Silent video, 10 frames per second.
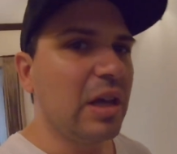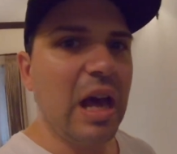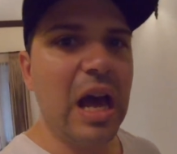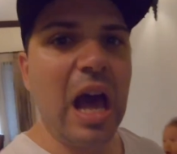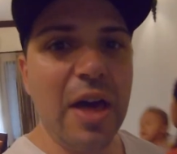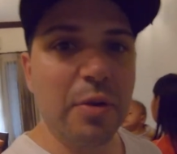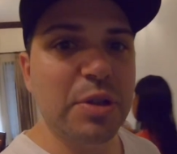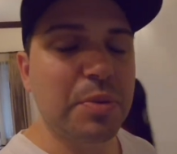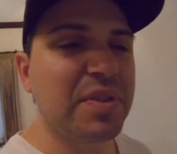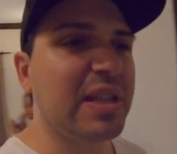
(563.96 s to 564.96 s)
uh, other
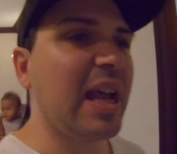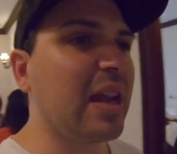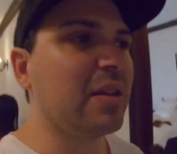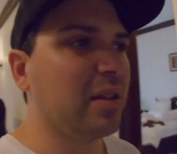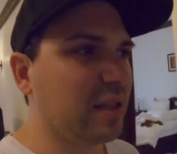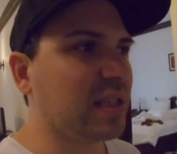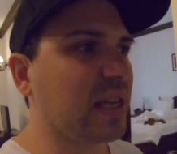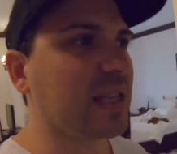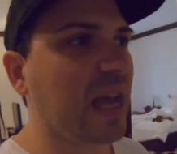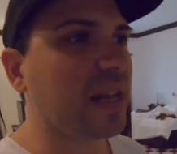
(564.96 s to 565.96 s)
ones we've stayed at, this
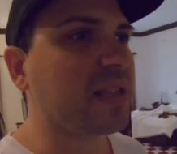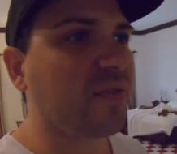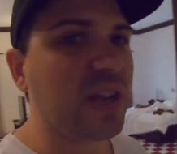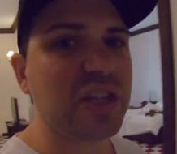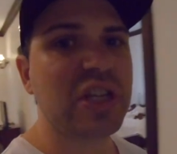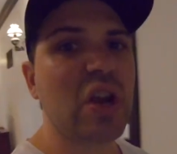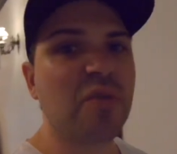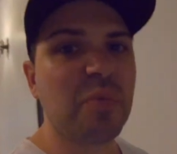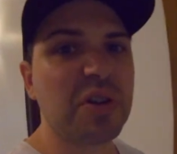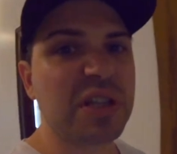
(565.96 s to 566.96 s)
has had its fair share of
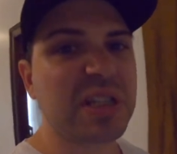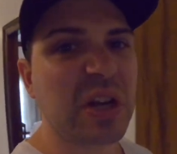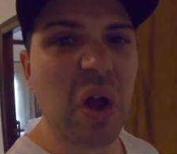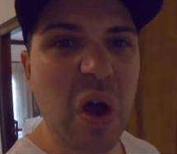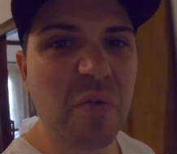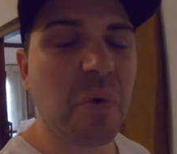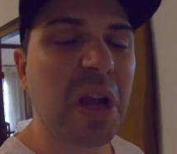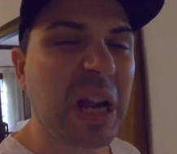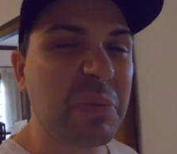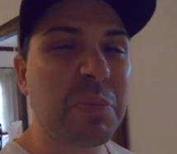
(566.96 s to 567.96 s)
mozzies, and I've
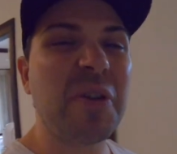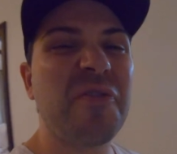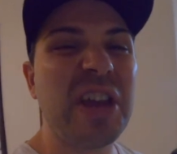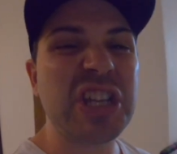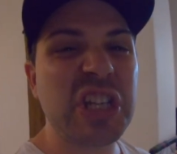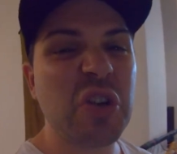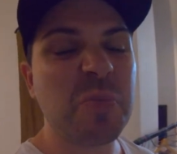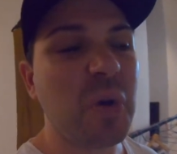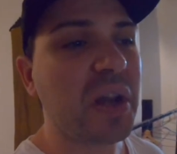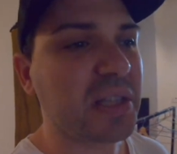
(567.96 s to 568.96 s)
woken up with my fair share
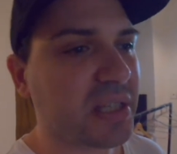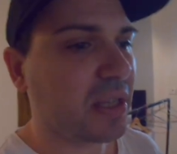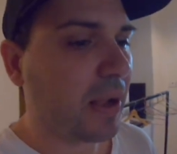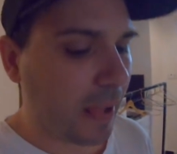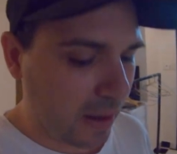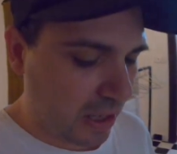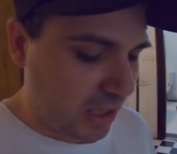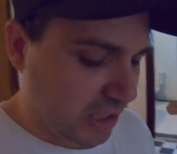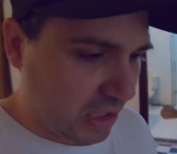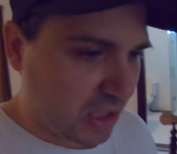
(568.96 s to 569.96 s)
of bites.
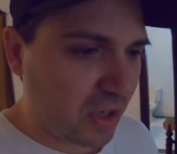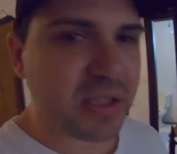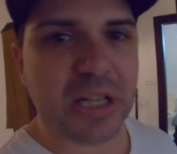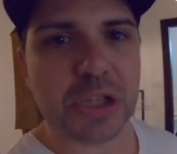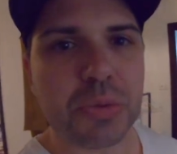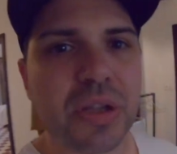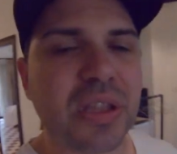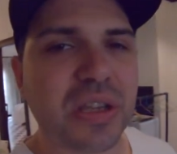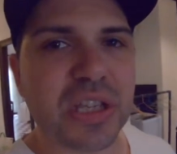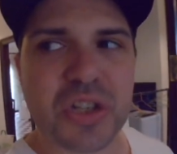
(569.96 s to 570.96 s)
So tell us what you
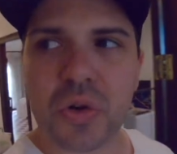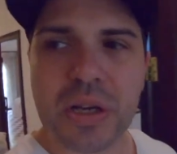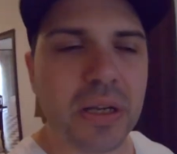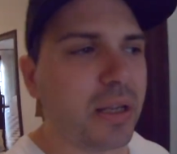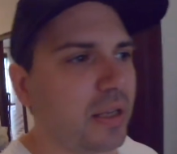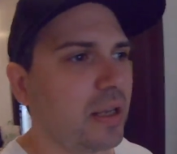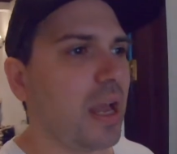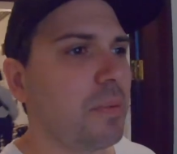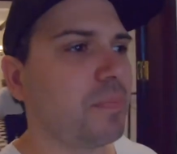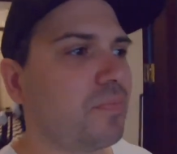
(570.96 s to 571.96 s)
think of this joint.
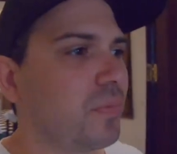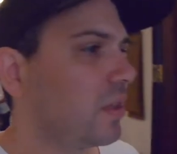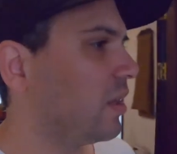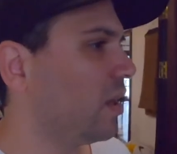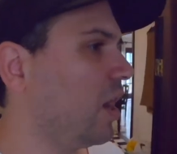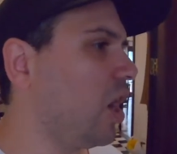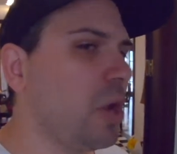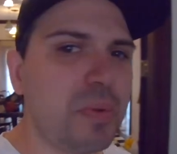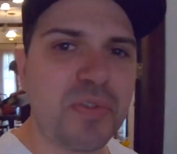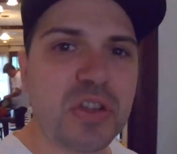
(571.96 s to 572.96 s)
Um, I
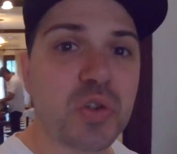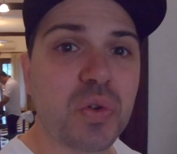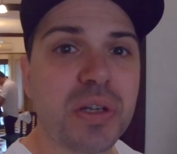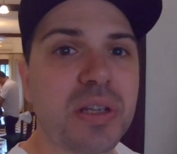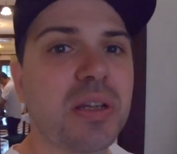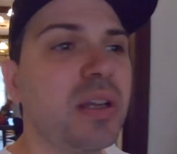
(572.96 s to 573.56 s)
hope you've enjoyed